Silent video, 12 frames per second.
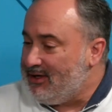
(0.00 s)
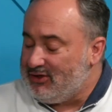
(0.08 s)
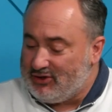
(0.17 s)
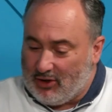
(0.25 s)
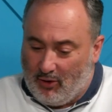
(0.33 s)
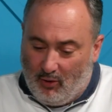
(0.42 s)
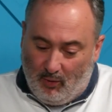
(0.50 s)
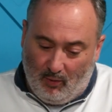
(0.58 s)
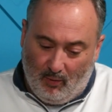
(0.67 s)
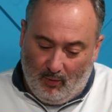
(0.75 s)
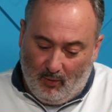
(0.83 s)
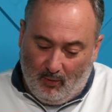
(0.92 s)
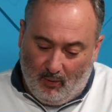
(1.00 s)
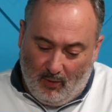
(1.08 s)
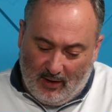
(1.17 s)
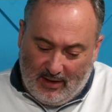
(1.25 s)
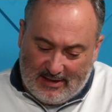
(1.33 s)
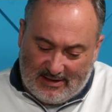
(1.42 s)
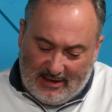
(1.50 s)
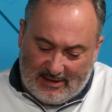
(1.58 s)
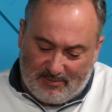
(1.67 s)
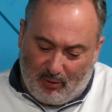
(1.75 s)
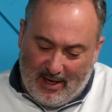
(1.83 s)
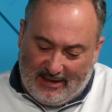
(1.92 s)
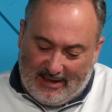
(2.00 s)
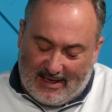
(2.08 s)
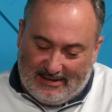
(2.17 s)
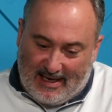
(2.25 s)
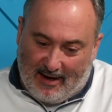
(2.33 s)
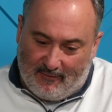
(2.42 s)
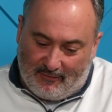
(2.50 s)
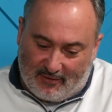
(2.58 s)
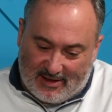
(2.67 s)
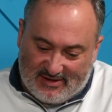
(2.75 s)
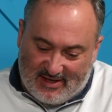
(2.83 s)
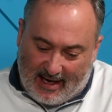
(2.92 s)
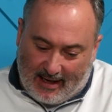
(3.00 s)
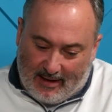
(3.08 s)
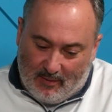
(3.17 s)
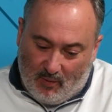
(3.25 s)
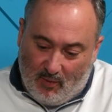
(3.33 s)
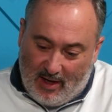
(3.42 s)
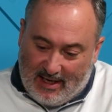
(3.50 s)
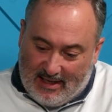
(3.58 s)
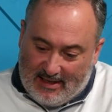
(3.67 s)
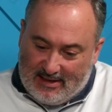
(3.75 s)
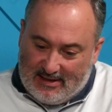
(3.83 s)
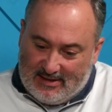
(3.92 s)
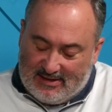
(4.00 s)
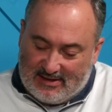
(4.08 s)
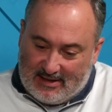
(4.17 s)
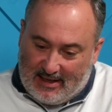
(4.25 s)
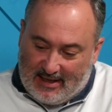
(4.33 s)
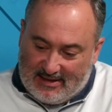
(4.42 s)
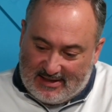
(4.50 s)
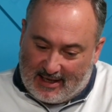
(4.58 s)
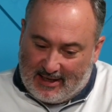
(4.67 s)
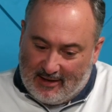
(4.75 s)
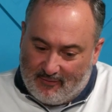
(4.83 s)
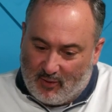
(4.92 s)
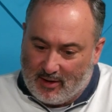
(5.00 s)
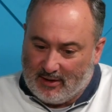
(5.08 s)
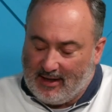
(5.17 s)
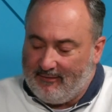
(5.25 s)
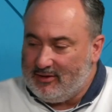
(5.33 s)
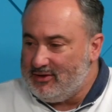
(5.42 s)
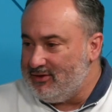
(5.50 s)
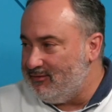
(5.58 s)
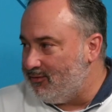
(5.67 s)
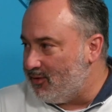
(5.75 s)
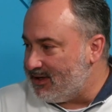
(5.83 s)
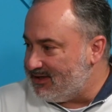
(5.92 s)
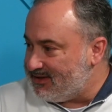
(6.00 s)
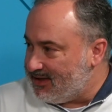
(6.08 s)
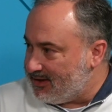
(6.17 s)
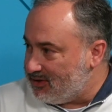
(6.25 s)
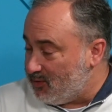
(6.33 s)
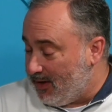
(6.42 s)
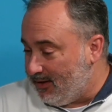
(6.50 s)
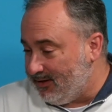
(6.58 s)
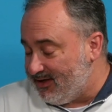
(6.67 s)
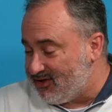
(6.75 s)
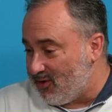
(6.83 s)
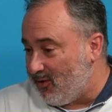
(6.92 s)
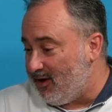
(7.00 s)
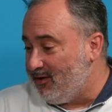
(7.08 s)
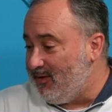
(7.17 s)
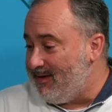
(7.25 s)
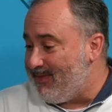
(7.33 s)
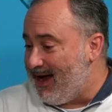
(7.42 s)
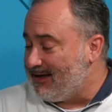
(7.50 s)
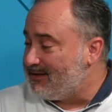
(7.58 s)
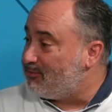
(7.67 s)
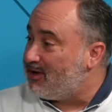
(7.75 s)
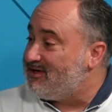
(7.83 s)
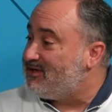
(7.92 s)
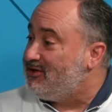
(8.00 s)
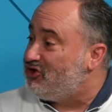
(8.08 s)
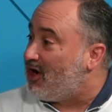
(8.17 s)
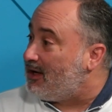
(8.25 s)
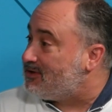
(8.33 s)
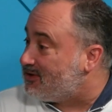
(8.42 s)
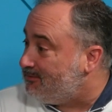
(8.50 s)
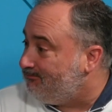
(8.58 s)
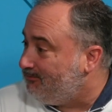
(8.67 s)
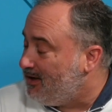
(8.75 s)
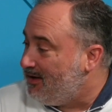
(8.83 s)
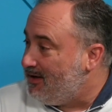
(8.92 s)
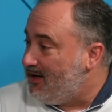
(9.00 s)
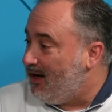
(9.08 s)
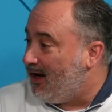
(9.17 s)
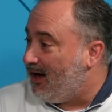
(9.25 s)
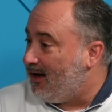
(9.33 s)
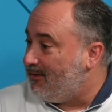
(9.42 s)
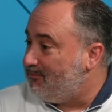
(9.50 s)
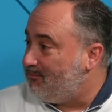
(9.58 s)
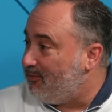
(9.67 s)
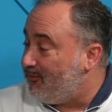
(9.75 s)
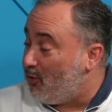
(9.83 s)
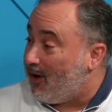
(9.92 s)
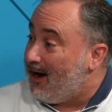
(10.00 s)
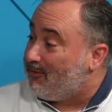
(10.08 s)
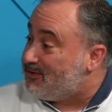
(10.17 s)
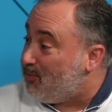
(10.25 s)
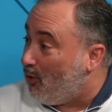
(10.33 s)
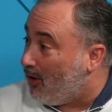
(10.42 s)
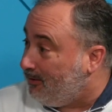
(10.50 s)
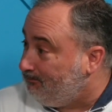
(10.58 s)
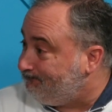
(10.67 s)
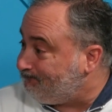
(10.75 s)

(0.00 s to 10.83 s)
So let's break that down for a second. What is Executive Order 11246? Well, let's go all the way back to President Johnson. Before I was born,